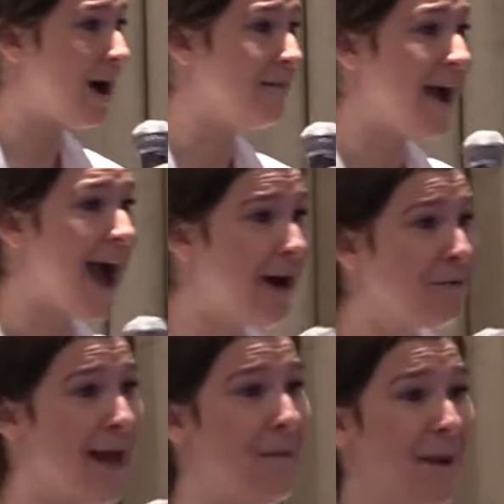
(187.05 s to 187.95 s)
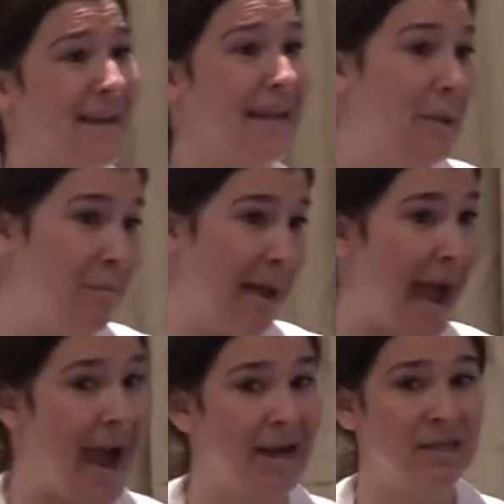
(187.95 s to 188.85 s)
of how that might
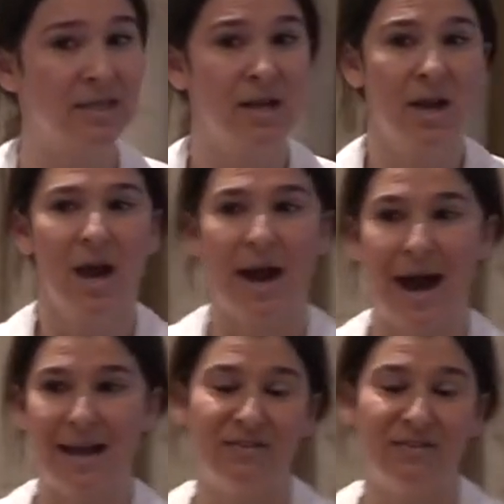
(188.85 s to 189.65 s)
impact uh,